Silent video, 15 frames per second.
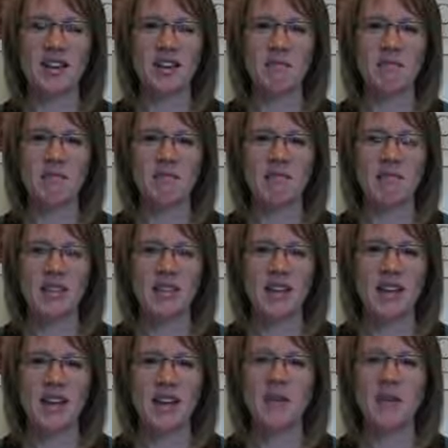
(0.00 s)

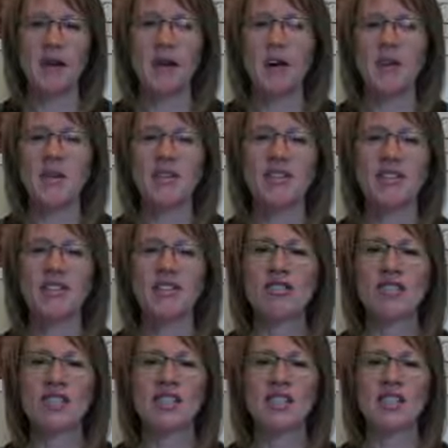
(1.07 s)
I'm always
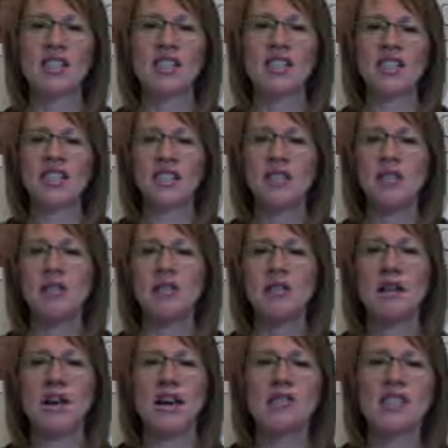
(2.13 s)
interested to hear what
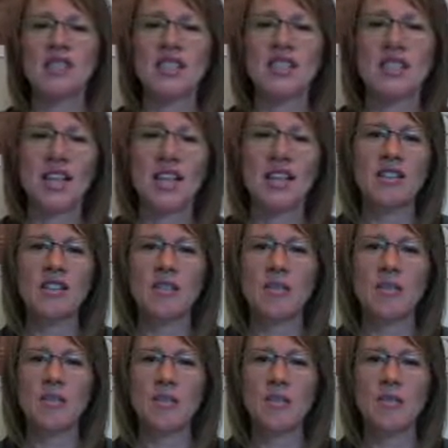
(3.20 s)
you have to say,
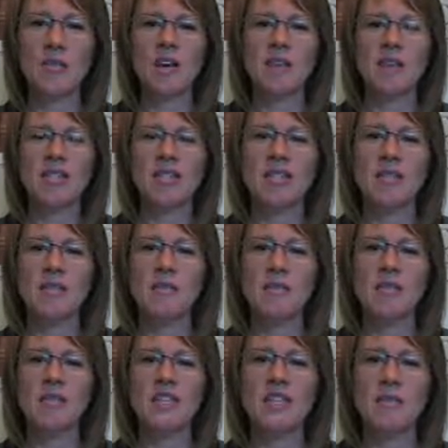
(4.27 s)
so if you want to send
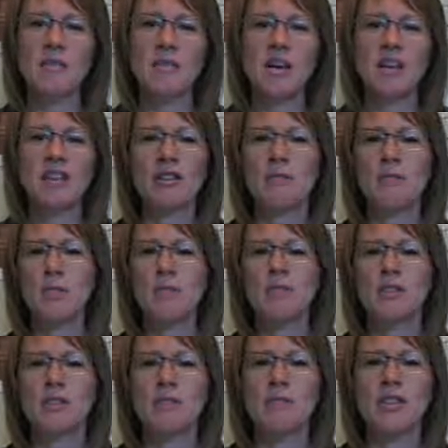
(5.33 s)
me an email or
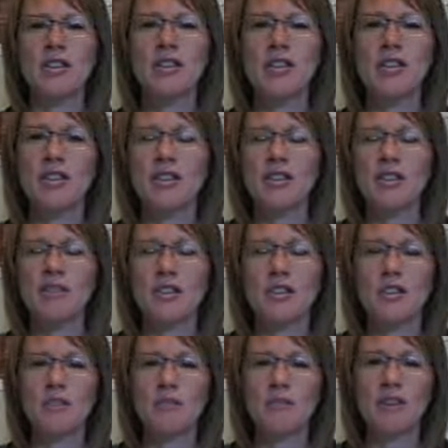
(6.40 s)
post something on the
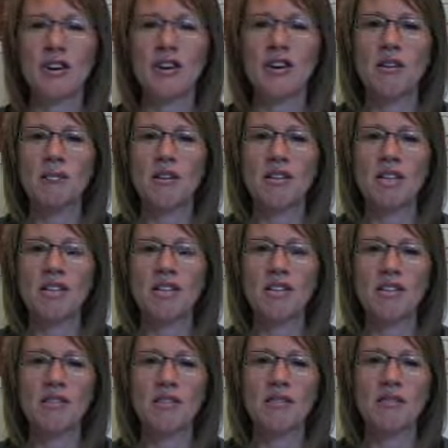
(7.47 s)
YouTube, by all
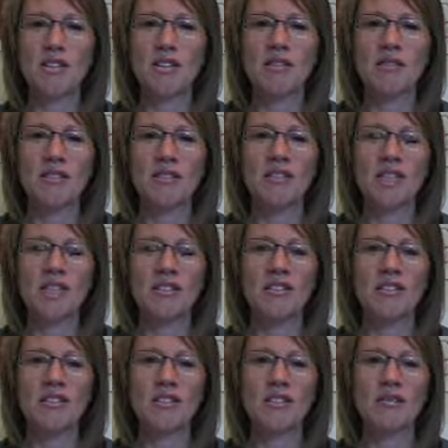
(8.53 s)
means do. I
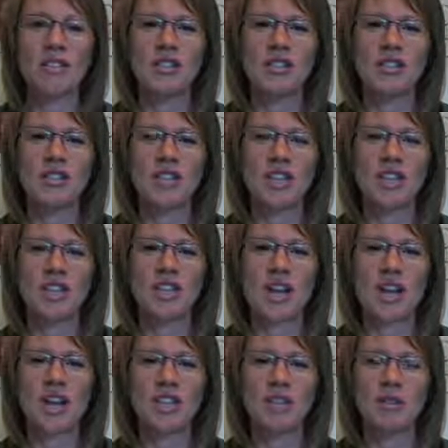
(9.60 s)
really do enjoy
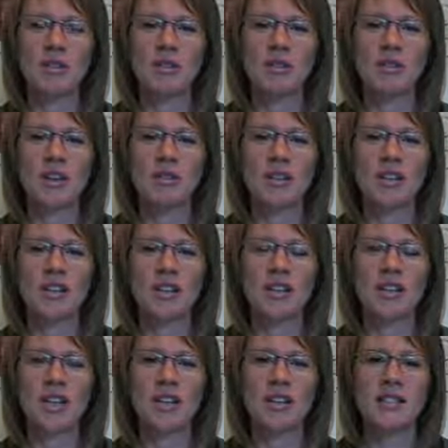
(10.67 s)
chatting with whoever
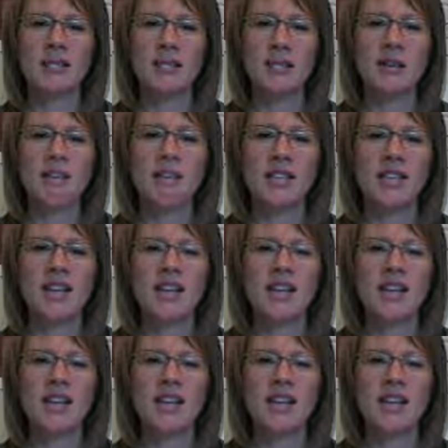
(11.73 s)
contacts me.